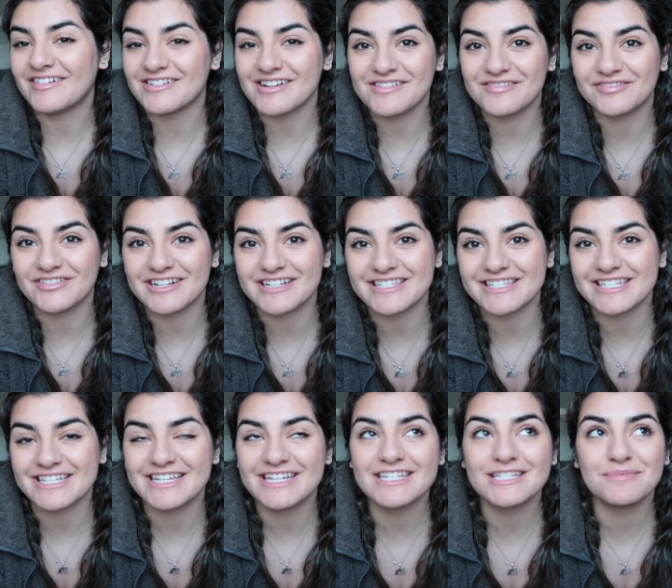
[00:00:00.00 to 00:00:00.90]
Alright
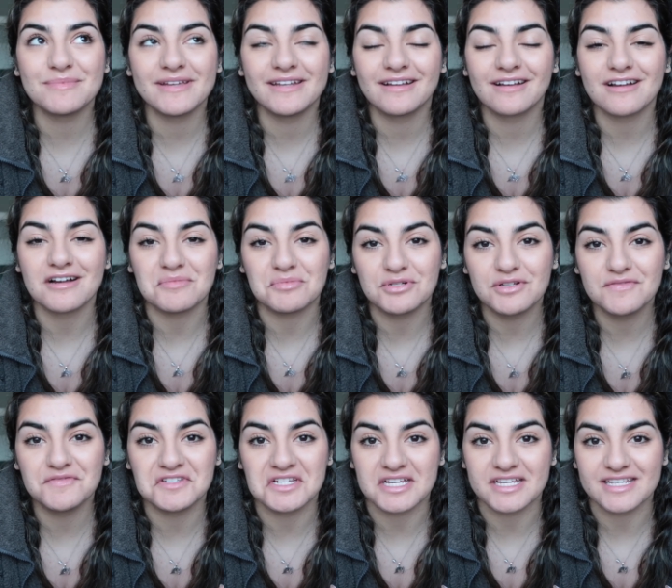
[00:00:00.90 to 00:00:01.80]
friends, it has been a couple
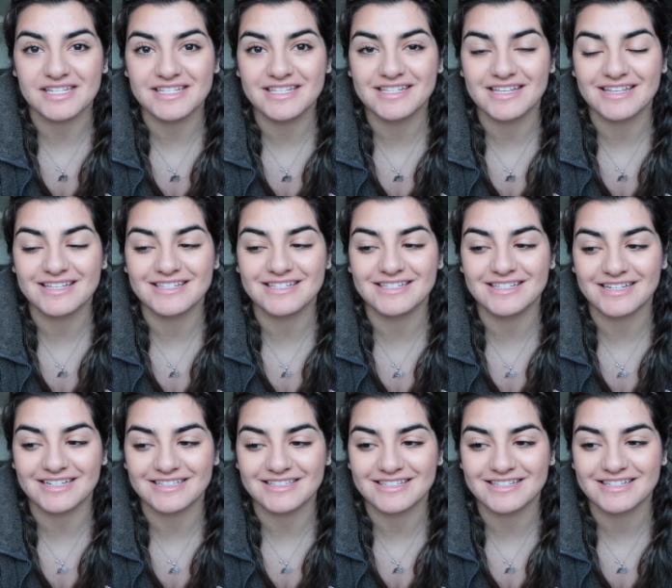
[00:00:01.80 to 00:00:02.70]
of days
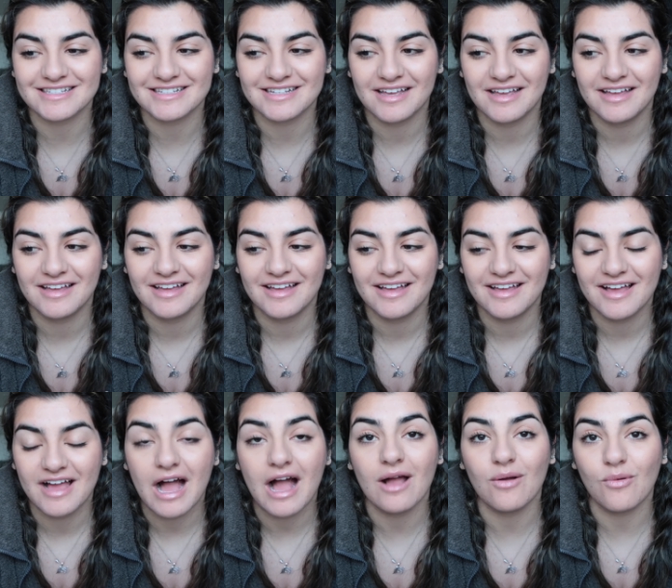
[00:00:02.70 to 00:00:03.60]
since
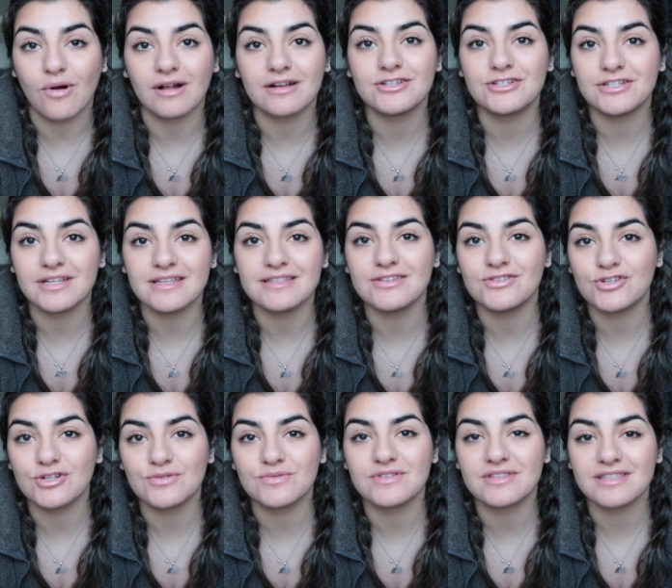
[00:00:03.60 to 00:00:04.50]
I watched Daisy
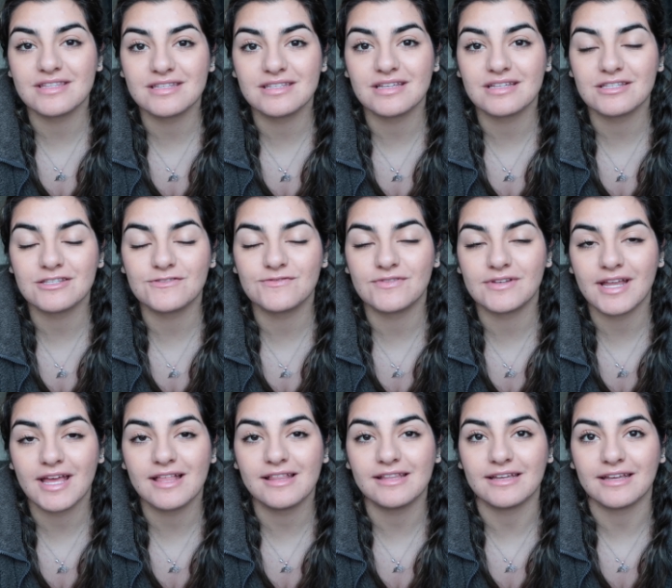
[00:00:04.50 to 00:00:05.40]
Jones and the Sixes
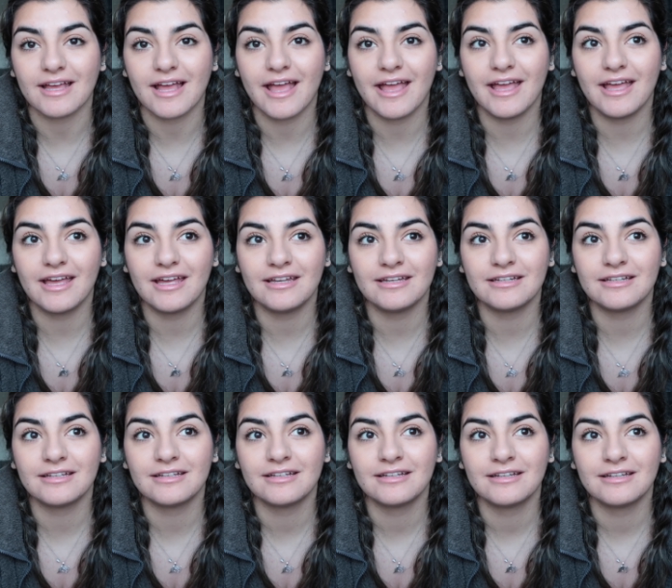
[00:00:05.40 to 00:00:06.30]
finale, and
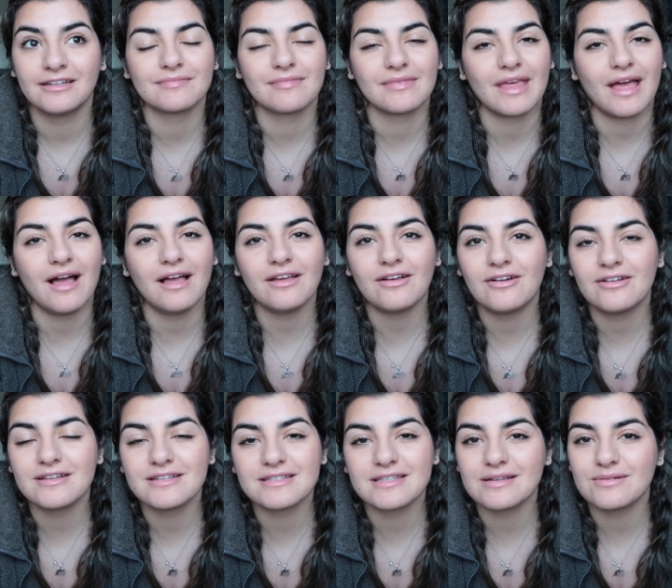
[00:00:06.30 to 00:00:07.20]
I
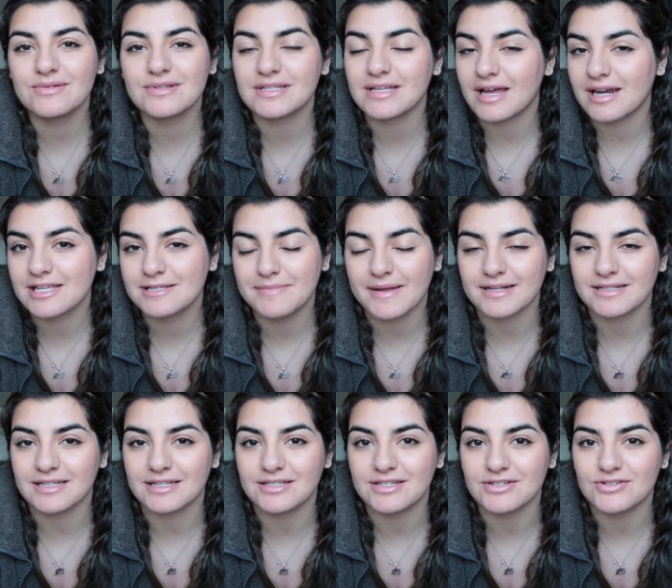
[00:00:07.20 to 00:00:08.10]
honestly was not
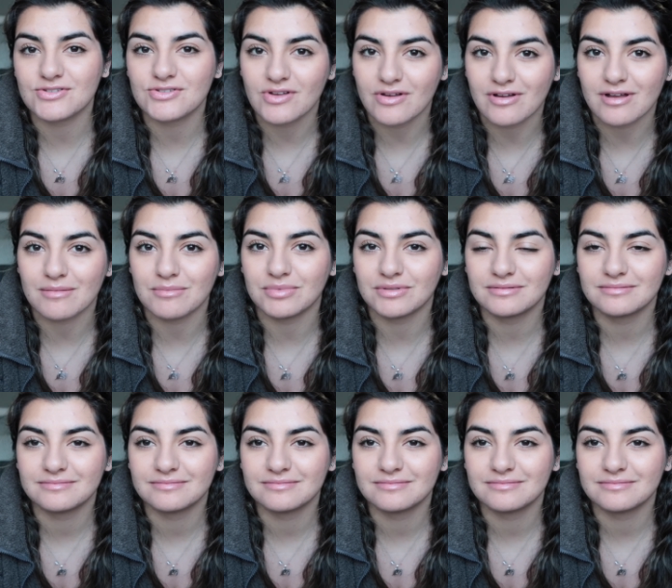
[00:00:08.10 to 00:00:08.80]
expecting to sob